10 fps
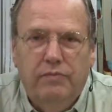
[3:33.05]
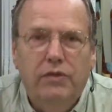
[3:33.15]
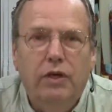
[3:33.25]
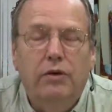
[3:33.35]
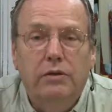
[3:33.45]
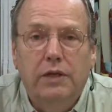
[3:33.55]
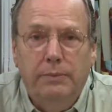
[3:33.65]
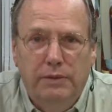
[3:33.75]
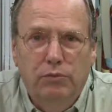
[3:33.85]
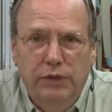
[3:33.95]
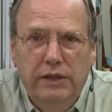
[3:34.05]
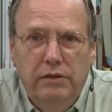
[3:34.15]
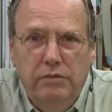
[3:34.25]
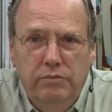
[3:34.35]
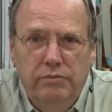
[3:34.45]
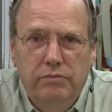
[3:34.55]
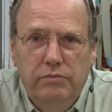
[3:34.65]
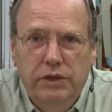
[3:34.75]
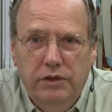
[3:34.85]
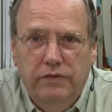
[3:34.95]
No, I mean real
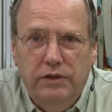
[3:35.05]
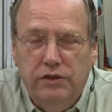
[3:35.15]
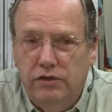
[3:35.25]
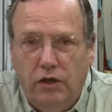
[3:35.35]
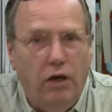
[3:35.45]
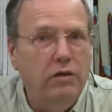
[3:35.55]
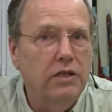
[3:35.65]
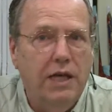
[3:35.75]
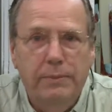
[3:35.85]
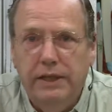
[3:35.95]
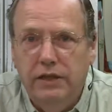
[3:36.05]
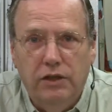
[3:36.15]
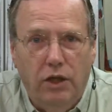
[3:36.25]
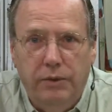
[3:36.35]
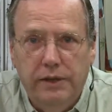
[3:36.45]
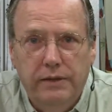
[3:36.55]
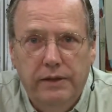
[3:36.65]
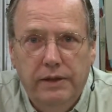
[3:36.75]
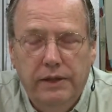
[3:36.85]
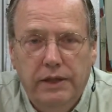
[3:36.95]
universes, all coming and going.
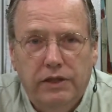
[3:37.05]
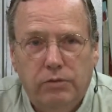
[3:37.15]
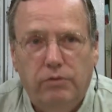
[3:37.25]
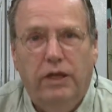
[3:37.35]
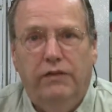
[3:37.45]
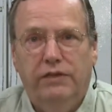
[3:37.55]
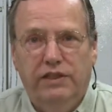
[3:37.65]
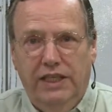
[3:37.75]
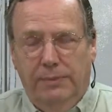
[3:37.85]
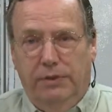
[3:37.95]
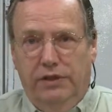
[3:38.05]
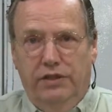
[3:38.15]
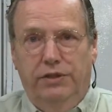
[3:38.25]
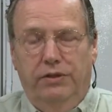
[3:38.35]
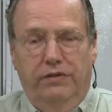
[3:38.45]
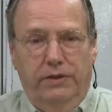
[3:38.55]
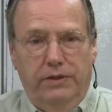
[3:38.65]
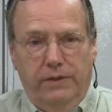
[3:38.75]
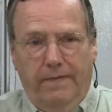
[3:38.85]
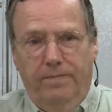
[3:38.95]
So, for example, this
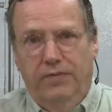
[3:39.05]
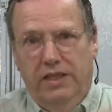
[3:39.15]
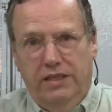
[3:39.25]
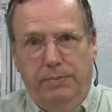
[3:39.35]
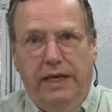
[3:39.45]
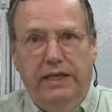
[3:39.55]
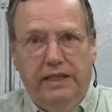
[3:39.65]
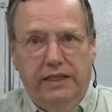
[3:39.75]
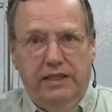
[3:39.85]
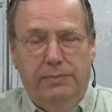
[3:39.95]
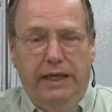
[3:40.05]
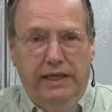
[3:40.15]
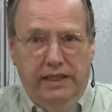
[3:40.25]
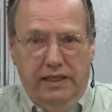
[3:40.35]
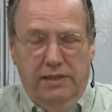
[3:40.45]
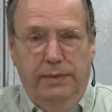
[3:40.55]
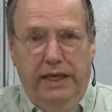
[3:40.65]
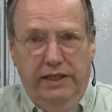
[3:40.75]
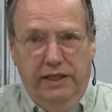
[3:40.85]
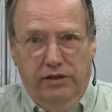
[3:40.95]
universe, expanding.
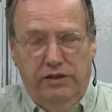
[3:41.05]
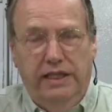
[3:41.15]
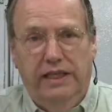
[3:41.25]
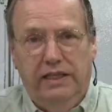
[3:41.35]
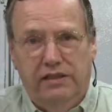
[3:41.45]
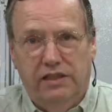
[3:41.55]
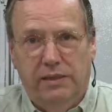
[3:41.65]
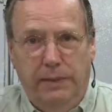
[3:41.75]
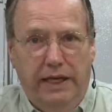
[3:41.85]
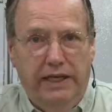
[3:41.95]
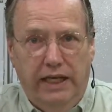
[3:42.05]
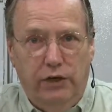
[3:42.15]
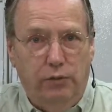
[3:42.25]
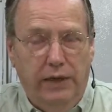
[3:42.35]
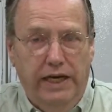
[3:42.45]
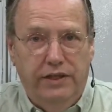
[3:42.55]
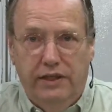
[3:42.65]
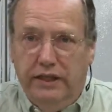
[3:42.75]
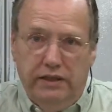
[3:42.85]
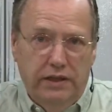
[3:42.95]
They're saying it's expanding at a rate
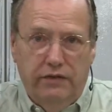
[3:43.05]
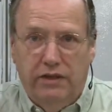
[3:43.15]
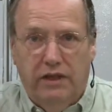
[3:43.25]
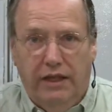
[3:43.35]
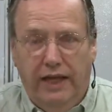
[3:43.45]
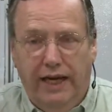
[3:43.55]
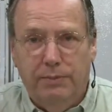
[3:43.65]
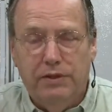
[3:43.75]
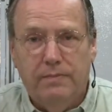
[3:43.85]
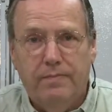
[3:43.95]
that it'll never collapse.